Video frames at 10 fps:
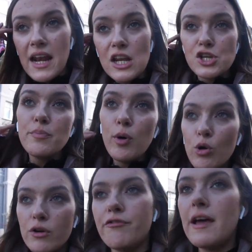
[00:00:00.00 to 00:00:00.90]
Yeah, I literally
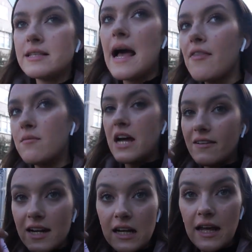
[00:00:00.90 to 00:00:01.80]
pulled a face at them
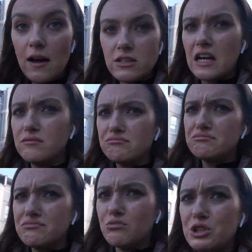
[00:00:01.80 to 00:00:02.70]
directly. I was like,
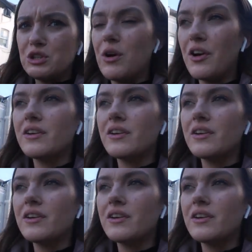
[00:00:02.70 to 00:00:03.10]
what do you want?